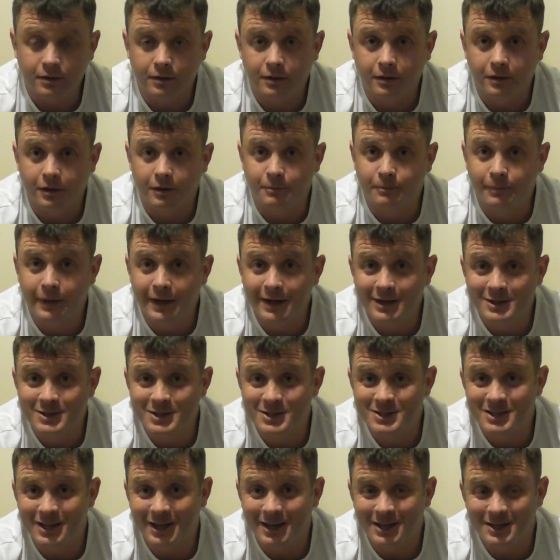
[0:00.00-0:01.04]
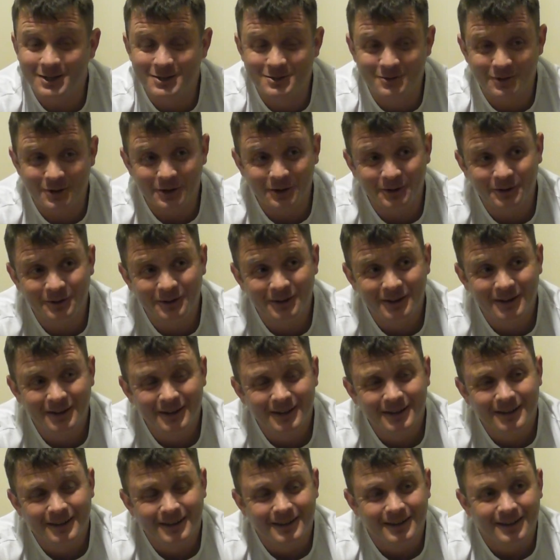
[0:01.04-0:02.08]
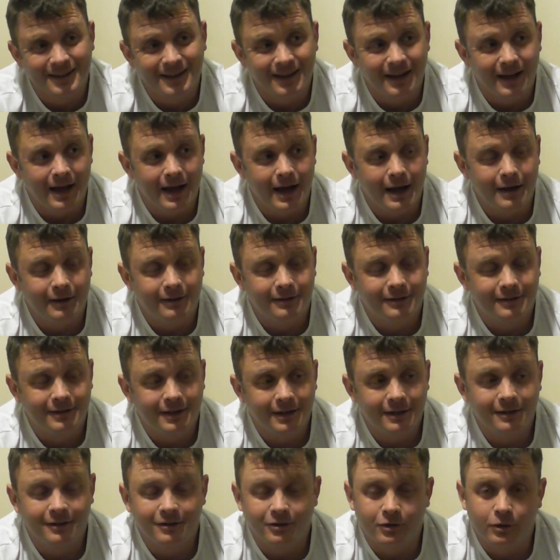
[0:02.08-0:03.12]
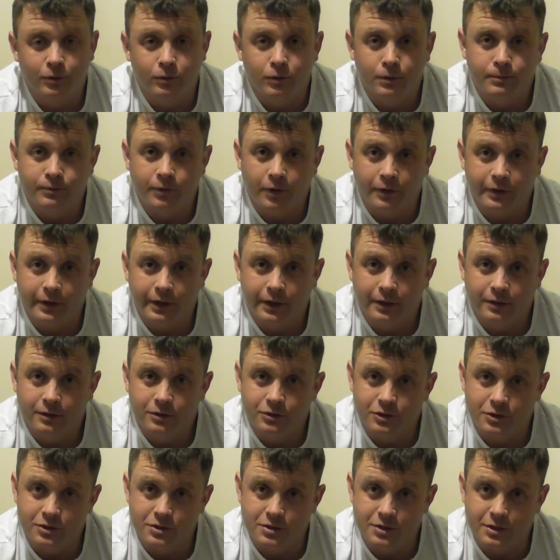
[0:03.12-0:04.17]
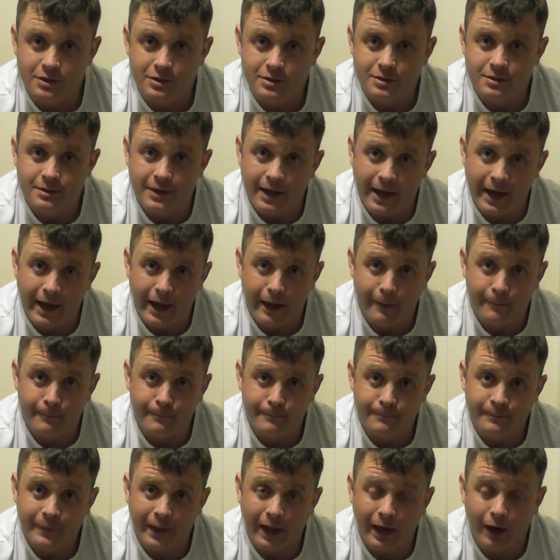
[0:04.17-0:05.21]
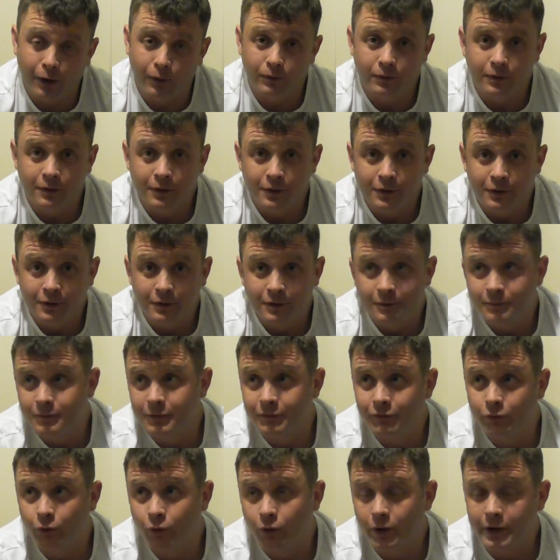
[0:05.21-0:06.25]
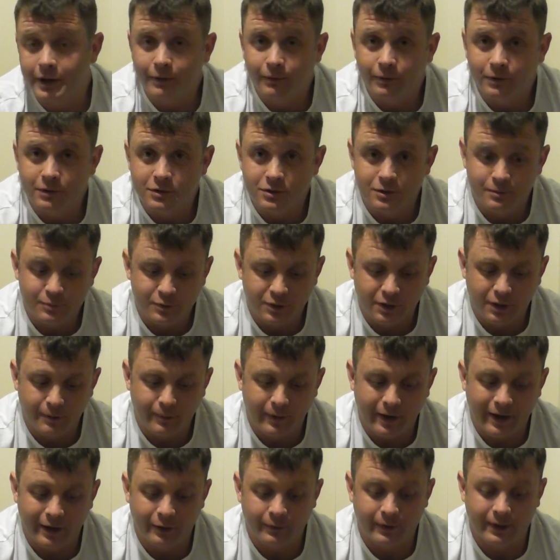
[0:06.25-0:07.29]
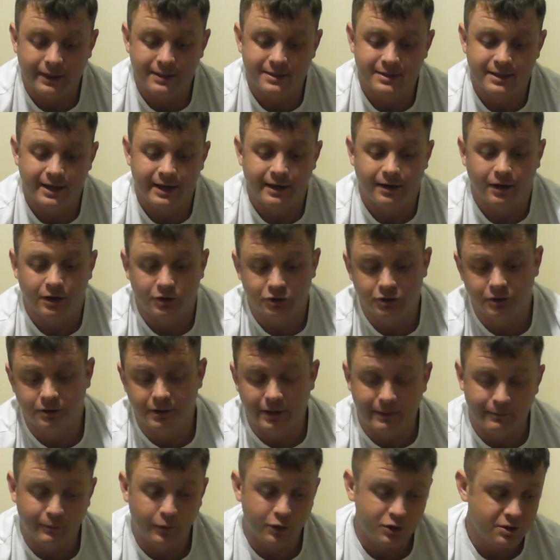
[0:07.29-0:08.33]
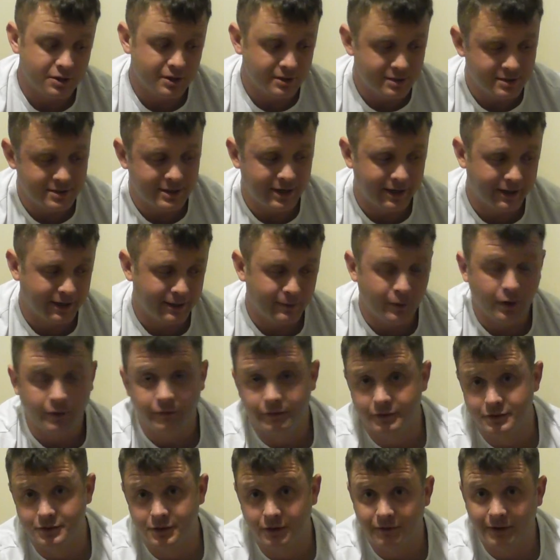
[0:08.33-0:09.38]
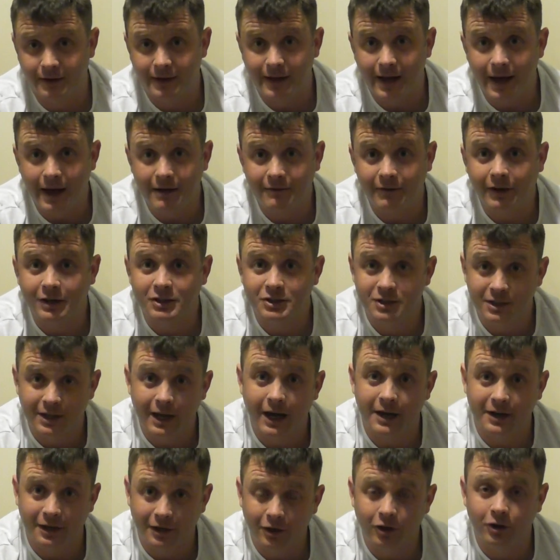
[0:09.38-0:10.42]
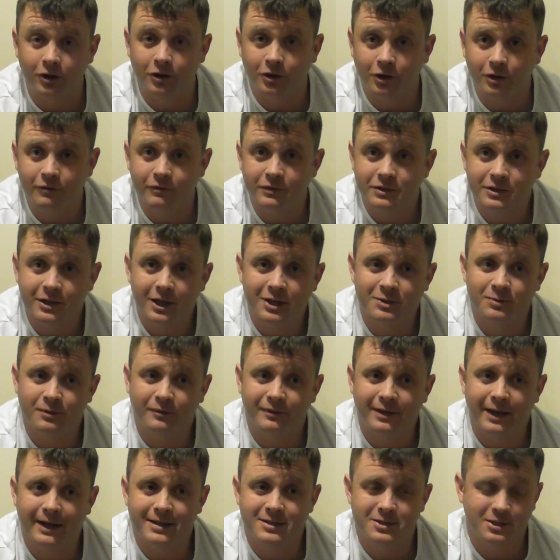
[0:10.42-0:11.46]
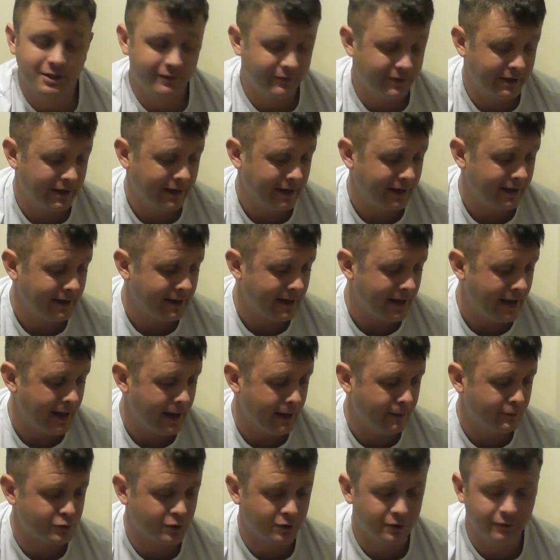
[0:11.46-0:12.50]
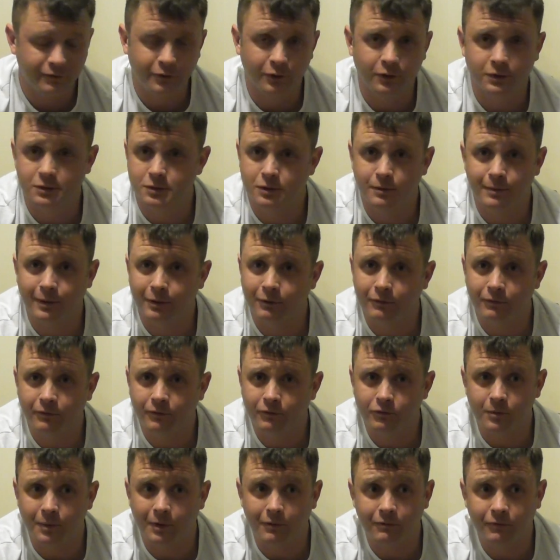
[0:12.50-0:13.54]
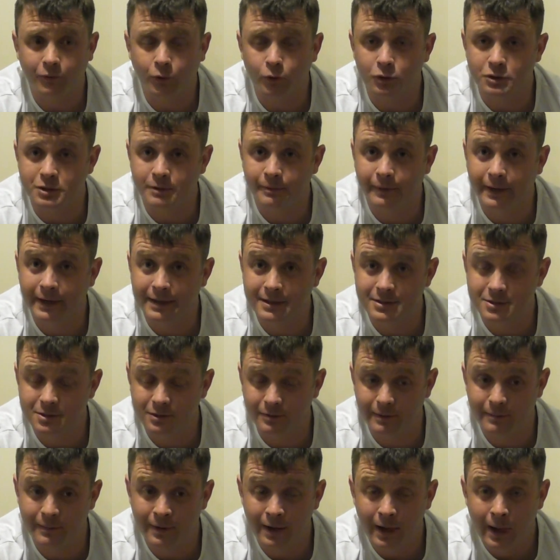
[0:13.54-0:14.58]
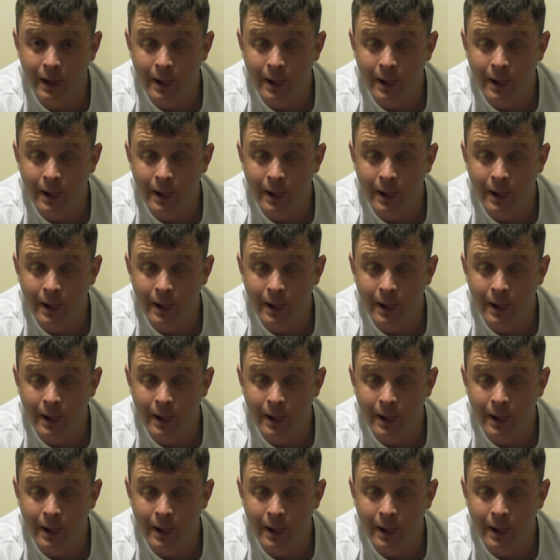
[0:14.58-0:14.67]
the pictures that he drew didn't do the product justice. Now, before anyone jumps on the bandwagon saying I'm not slagging him off and stuff like that, I've actually had a long conversation with Dennis the other night. I was on the phone for about 40 minutes to him,